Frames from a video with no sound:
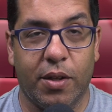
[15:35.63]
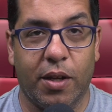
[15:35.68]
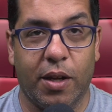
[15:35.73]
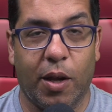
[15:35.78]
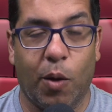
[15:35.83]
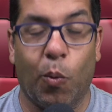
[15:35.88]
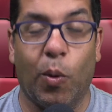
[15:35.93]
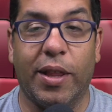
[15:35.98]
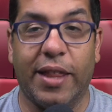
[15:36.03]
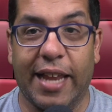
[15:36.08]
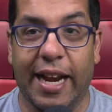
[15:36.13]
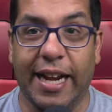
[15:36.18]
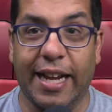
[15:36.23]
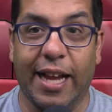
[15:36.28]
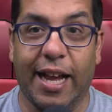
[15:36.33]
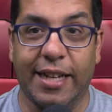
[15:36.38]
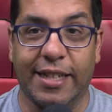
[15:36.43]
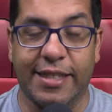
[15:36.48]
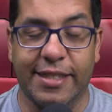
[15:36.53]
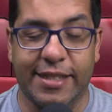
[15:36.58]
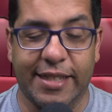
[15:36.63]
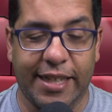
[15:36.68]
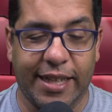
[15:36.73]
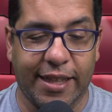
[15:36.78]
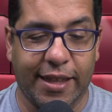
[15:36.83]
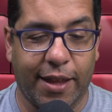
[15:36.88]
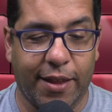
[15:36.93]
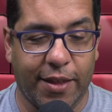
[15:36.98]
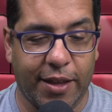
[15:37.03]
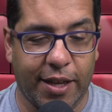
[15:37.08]
I got to see in
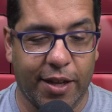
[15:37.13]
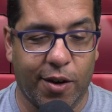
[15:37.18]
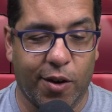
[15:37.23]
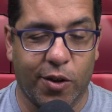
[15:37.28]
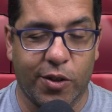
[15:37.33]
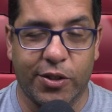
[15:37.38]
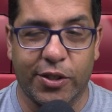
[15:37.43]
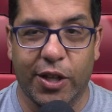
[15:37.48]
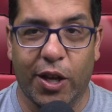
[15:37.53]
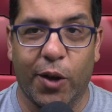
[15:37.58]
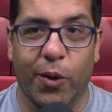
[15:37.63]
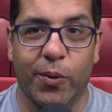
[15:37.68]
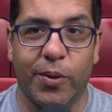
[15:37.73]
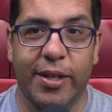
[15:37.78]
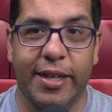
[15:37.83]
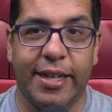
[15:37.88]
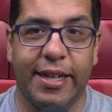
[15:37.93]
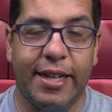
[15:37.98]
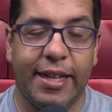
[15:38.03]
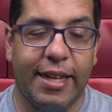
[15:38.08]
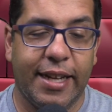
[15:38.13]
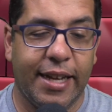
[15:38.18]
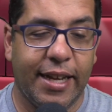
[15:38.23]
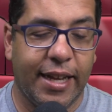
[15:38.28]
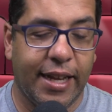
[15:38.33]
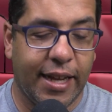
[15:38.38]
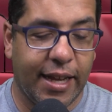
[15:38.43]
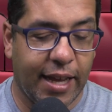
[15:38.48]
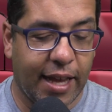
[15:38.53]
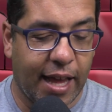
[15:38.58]
the theater. So
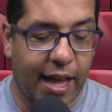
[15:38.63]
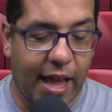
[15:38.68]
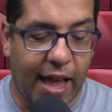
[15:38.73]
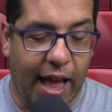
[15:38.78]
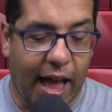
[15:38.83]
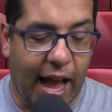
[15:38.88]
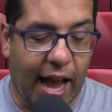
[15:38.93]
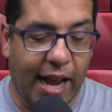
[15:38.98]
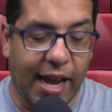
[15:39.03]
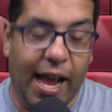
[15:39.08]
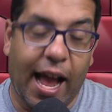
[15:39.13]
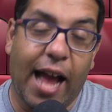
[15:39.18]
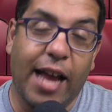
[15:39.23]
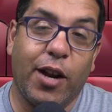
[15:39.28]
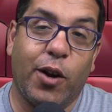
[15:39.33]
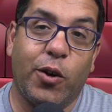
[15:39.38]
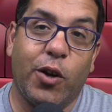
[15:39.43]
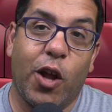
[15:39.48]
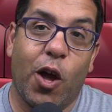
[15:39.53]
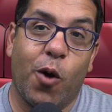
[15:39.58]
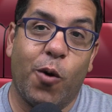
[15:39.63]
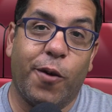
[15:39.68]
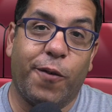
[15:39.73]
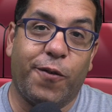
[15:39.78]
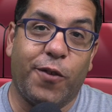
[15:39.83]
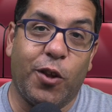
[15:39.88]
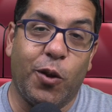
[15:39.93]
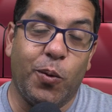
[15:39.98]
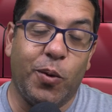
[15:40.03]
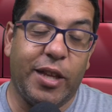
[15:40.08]
I don't know
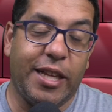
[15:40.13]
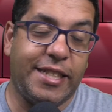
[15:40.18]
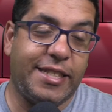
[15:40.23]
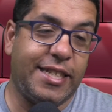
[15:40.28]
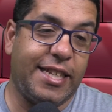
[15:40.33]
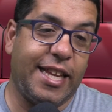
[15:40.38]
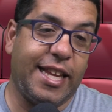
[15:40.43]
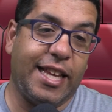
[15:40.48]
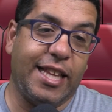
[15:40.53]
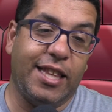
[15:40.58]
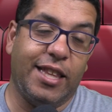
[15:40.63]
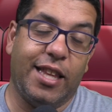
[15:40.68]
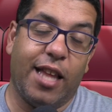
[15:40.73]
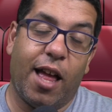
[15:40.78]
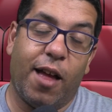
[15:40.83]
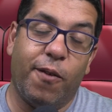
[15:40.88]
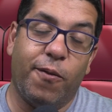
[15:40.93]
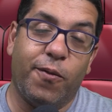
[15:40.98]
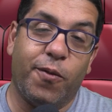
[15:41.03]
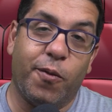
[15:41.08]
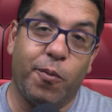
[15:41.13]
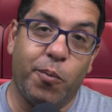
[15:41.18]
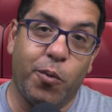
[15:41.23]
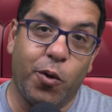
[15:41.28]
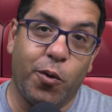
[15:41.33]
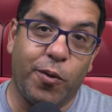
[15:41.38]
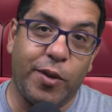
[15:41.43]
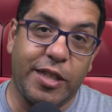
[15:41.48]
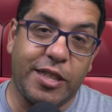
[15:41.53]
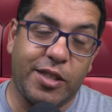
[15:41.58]
if you listening love
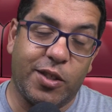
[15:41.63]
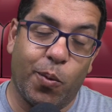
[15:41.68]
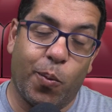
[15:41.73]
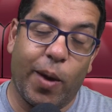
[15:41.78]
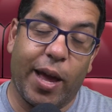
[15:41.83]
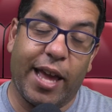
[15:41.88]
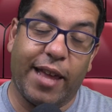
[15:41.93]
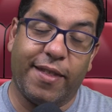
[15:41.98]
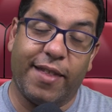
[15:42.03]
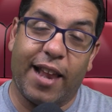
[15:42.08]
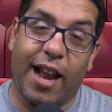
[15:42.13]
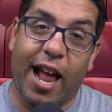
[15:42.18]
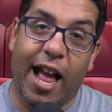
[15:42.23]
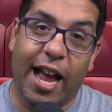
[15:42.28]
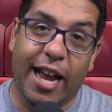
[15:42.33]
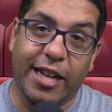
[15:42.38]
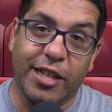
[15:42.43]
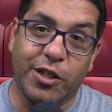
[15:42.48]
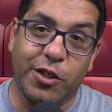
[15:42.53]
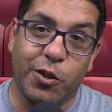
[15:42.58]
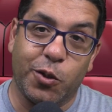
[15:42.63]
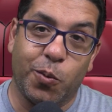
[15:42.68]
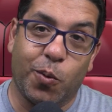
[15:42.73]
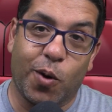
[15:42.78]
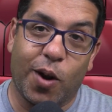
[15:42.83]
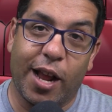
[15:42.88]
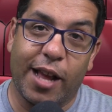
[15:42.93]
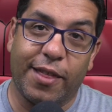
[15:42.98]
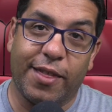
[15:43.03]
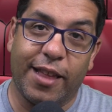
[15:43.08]
movies the way that I do,
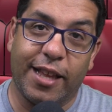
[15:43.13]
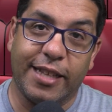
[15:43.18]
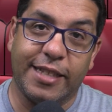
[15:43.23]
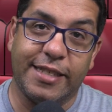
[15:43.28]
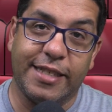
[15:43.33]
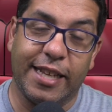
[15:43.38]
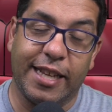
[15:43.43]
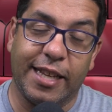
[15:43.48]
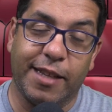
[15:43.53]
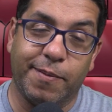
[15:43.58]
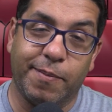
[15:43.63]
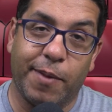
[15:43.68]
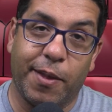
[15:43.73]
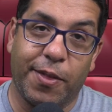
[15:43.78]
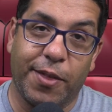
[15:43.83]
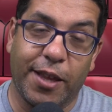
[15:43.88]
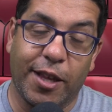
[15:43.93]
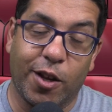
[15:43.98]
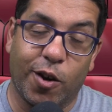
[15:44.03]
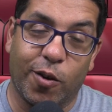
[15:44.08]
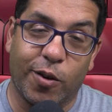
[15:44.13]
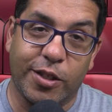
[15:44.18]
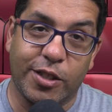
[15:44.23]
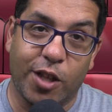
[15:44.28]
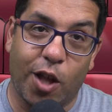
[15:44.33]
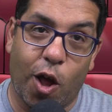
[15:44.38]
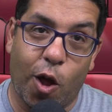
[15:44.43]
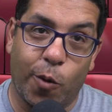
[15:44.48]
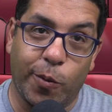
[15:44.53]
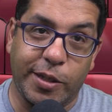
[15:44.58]
where I think seeing in the theater is
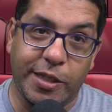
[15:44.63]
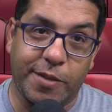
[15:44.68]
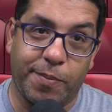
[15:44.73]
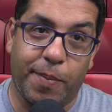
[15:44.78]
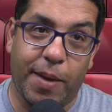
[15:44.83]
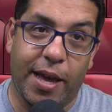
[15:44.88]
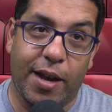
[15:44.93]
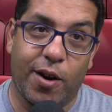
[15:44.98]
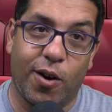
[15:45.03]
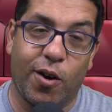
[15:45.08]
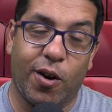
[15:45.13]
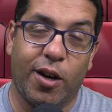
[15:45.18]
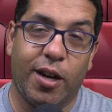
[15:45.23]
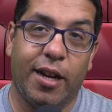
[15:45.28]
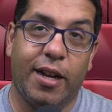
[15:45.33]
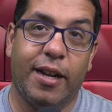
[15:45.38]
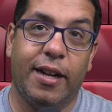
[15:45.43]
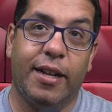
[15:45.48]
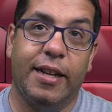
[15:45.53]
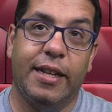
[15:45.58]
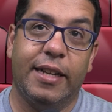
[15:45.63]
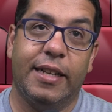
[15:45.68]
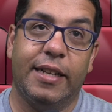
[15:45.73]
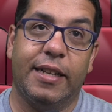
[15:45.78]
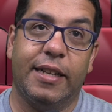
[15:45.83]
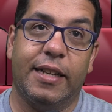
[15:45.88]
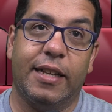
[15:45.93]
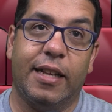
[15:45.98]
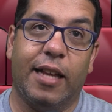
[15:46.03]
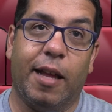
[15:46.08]
always better,
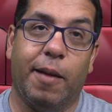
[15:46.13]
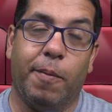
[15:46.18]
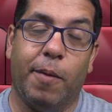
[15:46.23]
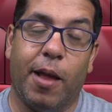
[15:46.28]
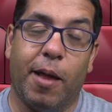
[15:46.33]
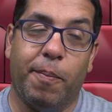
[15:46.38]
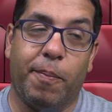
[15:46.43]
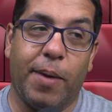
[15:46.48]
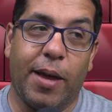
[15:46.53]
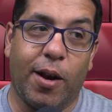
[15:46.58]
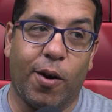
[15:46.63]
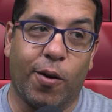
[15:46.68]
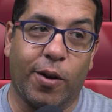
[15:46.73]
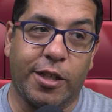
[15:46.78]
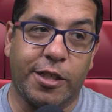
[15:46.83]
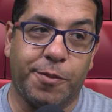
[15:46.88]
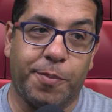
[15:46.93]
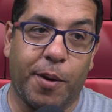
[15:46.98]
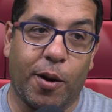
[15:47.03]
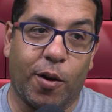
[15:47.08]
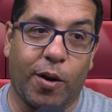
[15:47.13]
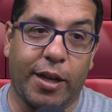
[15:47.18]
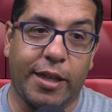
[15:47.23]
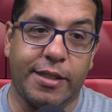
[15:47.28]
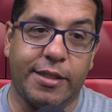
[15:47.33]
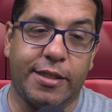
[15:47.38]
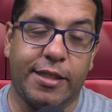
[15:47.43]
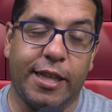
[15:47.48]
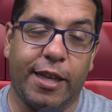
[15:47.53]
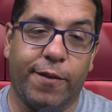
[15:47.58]
a better
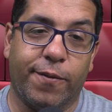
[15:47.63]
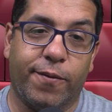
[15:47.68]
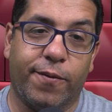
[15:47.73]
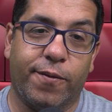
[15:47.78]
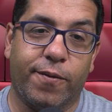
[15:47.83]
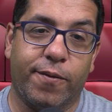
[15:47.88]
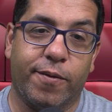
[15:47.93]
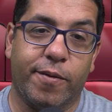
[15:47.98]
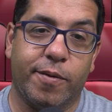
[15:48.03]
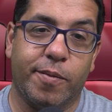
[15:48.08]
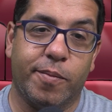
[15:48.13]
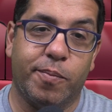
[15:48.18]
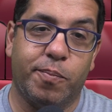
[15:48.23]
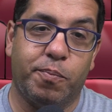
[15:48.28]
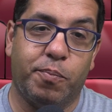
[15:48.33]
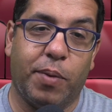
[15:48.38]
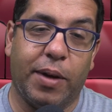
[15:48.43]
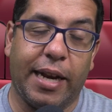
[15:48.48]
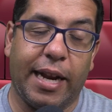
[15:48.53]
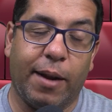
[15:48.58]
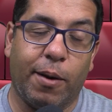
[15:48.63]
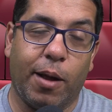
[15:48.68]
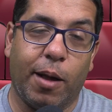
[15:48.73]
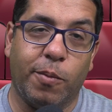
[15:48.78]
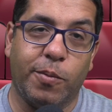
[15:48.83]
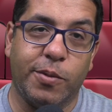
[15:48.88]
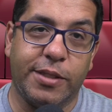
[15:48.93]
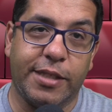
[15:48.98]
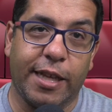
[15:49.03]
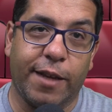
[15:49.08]
experience. But I
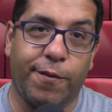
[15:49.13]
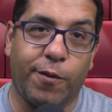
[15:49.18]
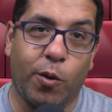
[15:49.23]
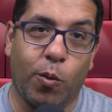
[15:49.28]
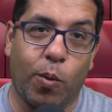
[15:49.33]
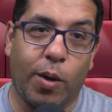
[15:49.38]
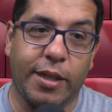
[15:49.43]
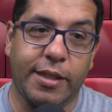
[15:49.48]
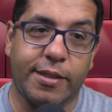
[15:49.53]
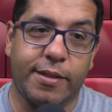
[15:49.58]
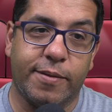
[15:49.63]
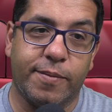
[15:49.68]
will say, if you want